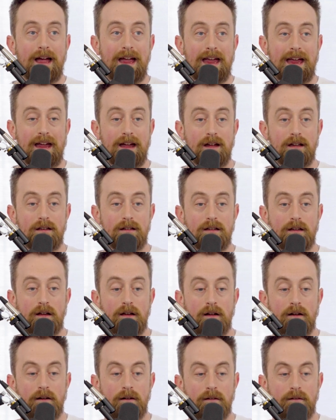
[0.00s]
and
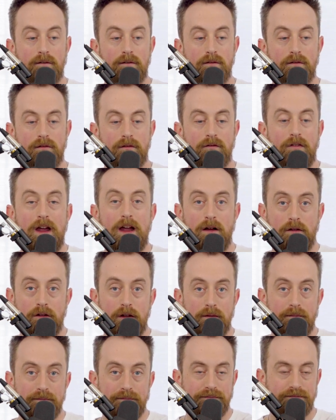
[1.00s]

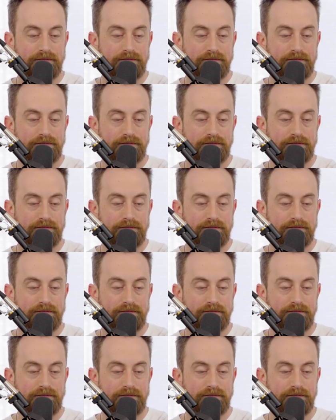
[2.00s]
failed.